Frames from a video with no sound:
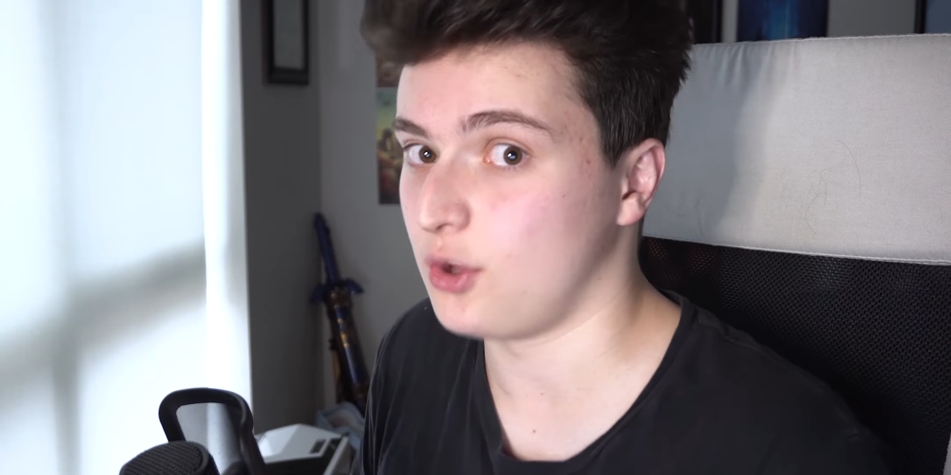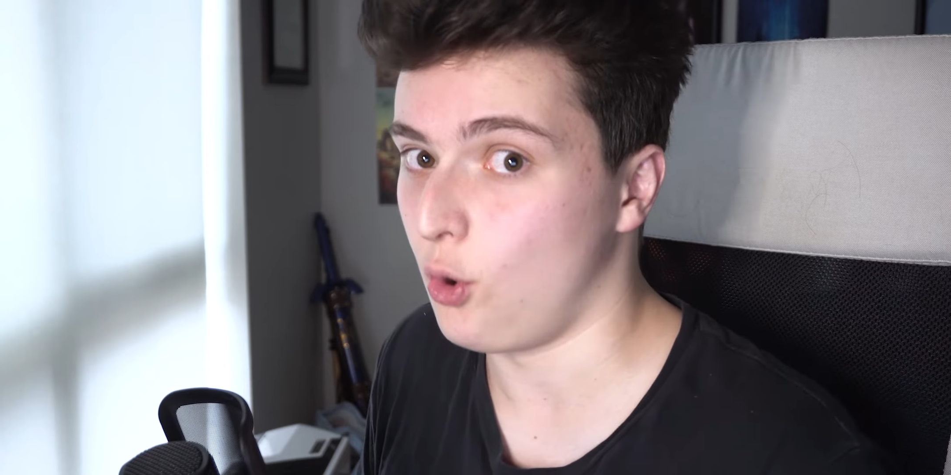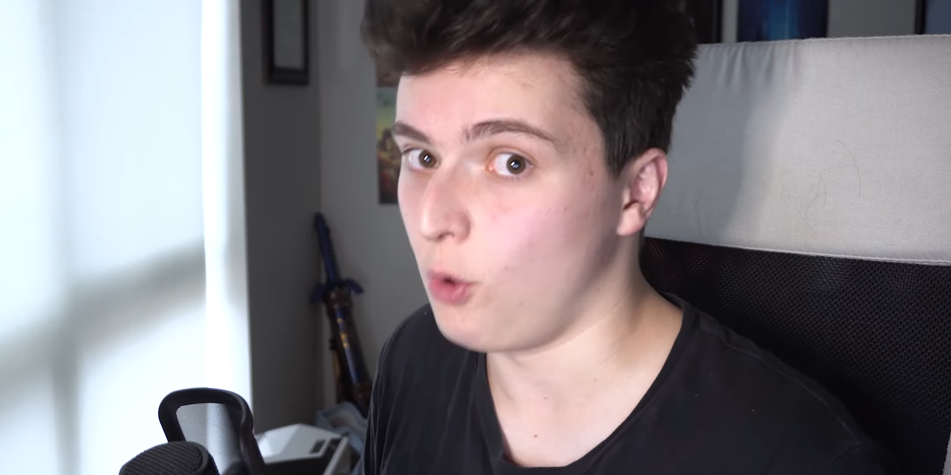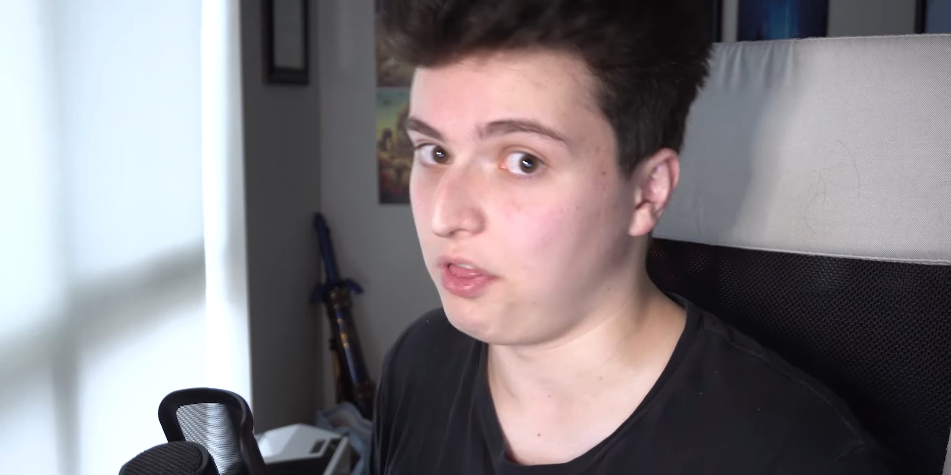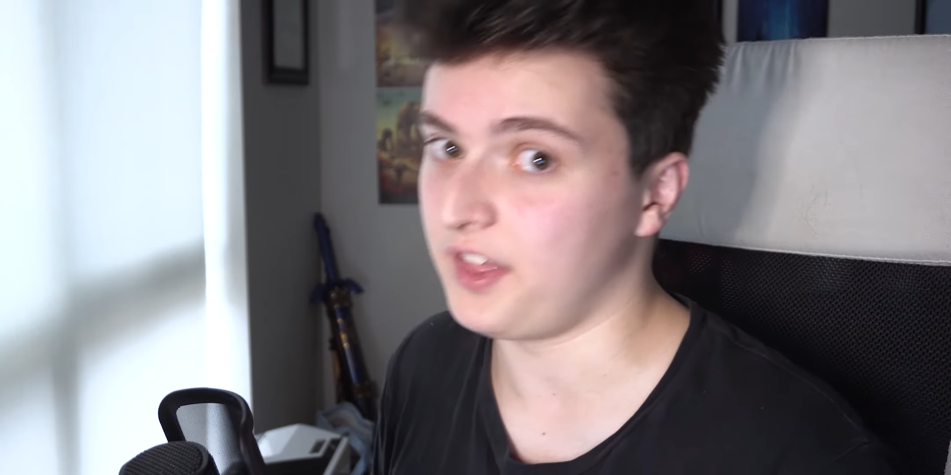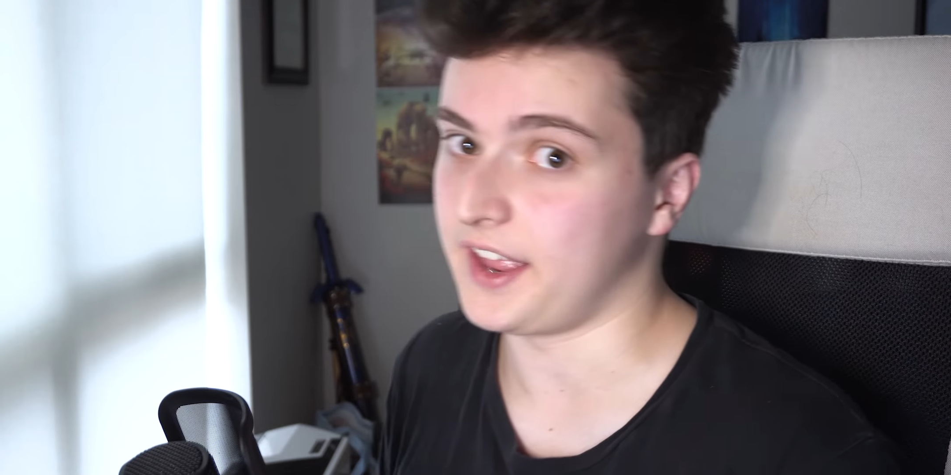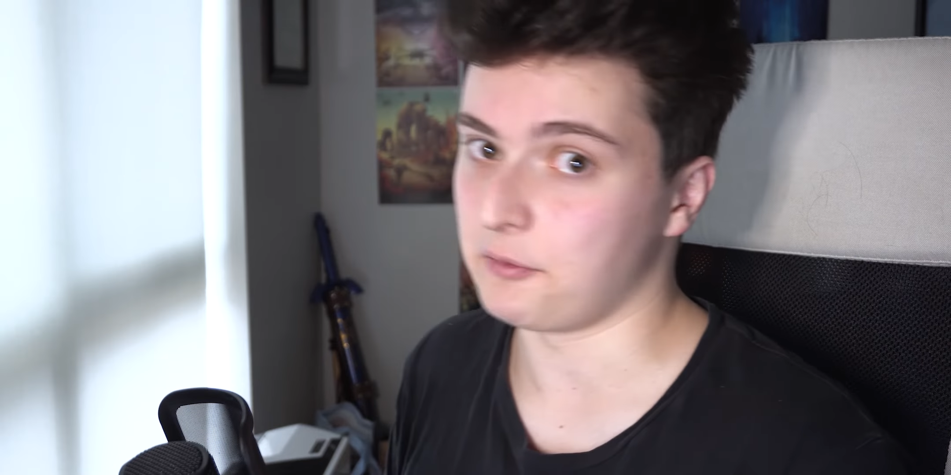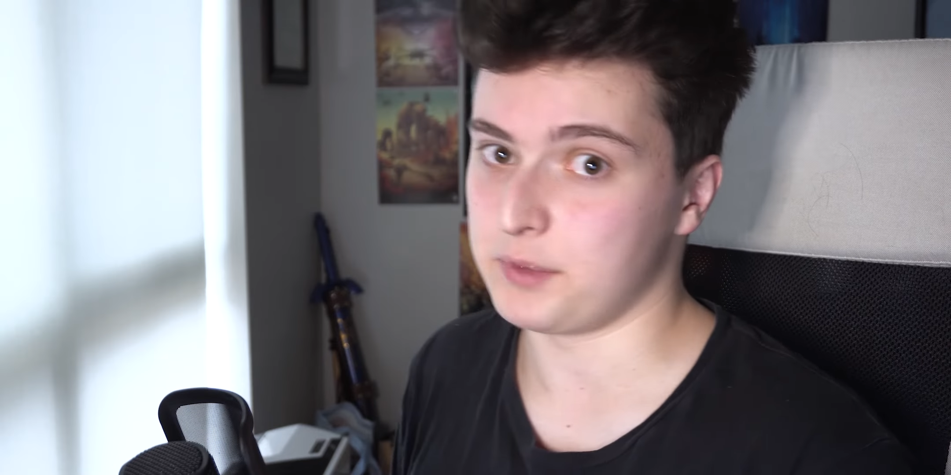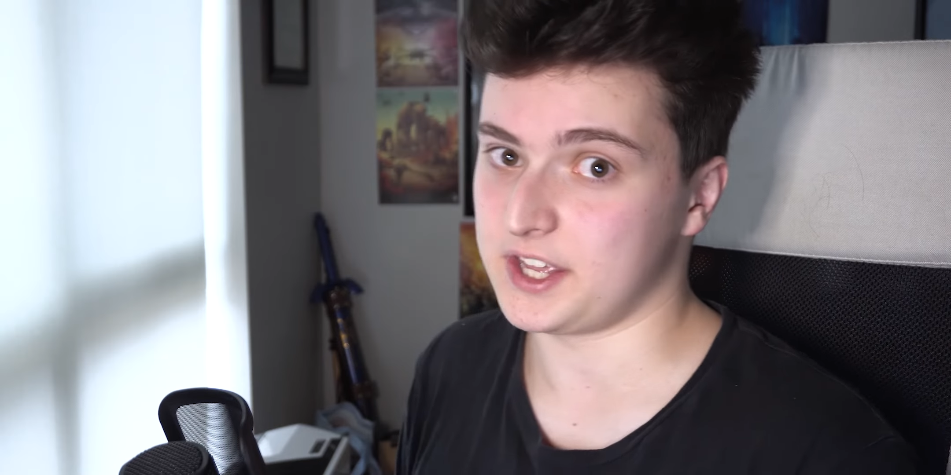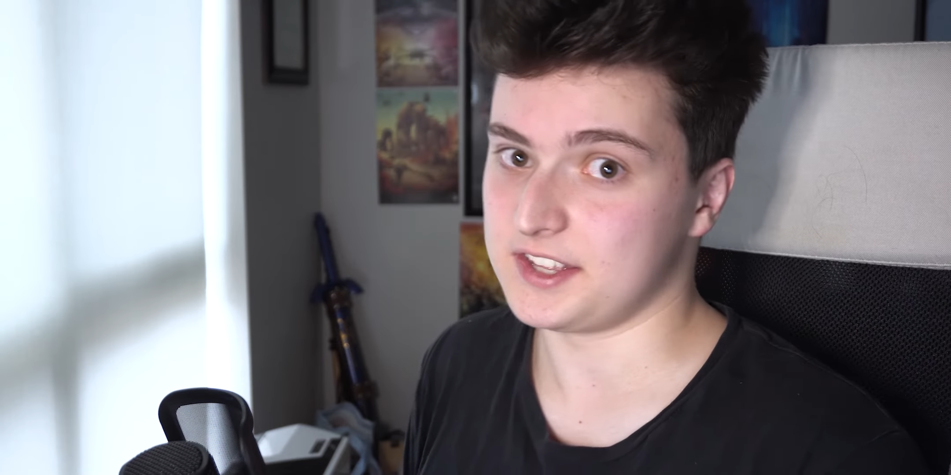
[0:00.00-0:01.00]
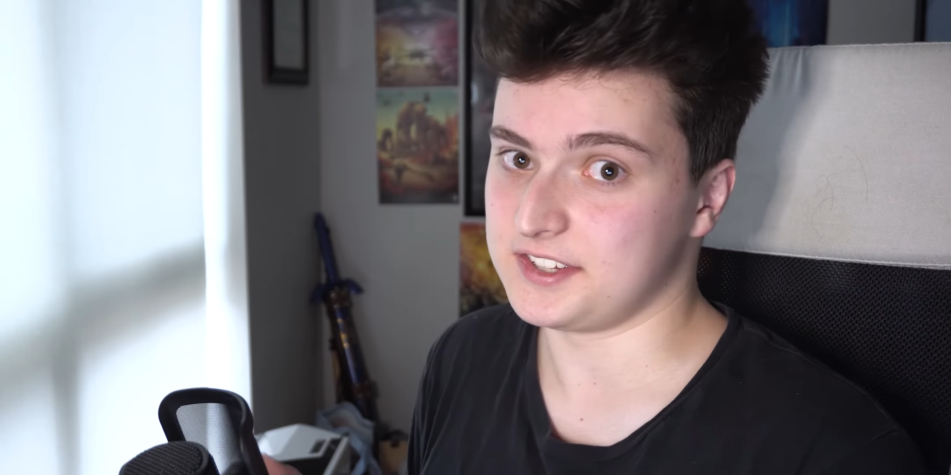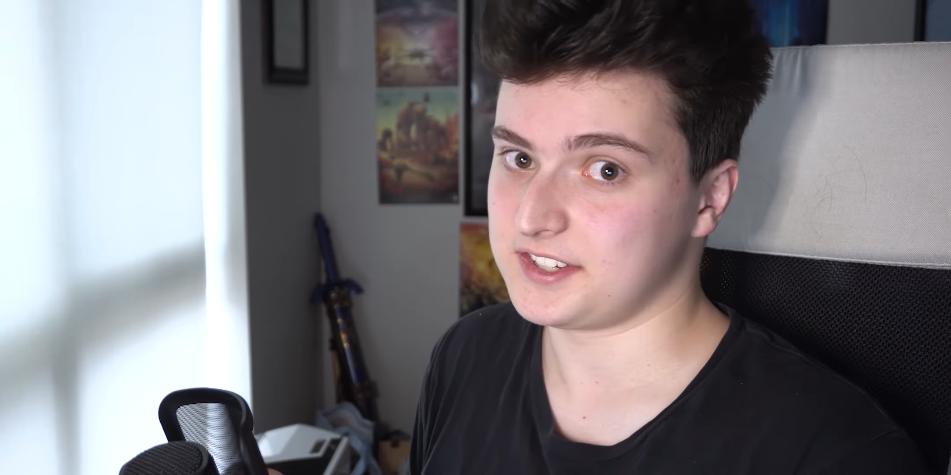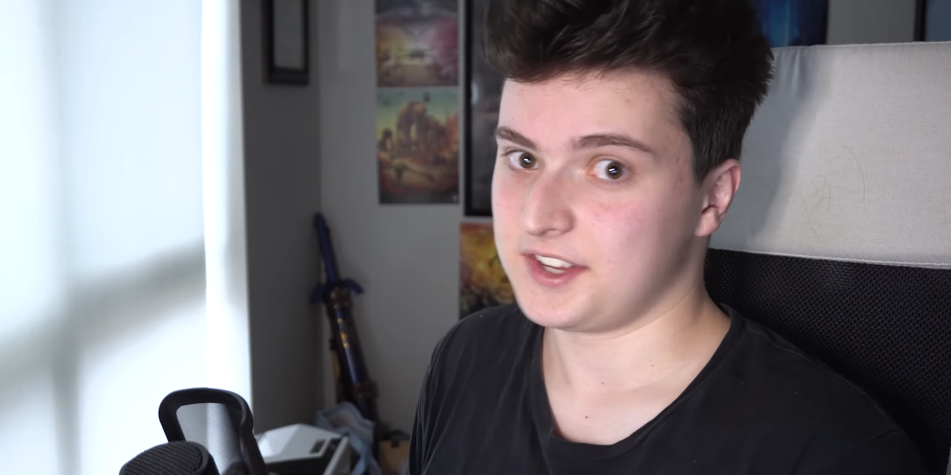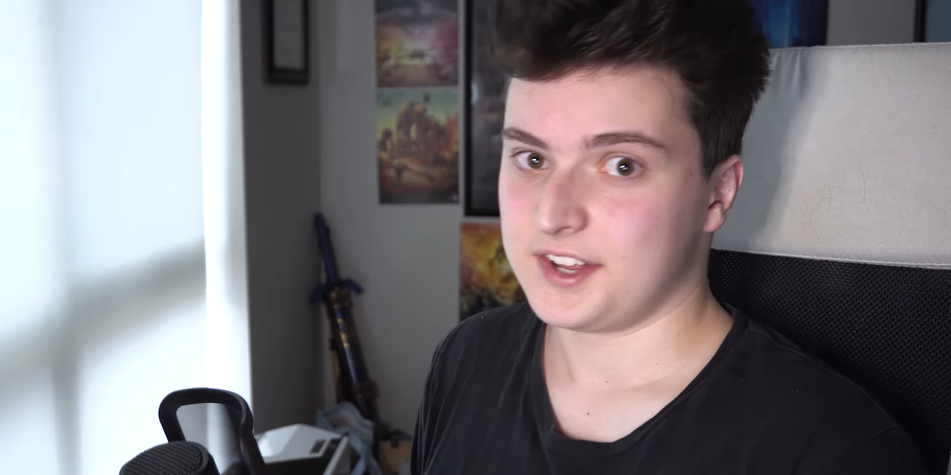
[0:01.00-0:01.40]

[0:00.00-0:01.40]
whole thing, because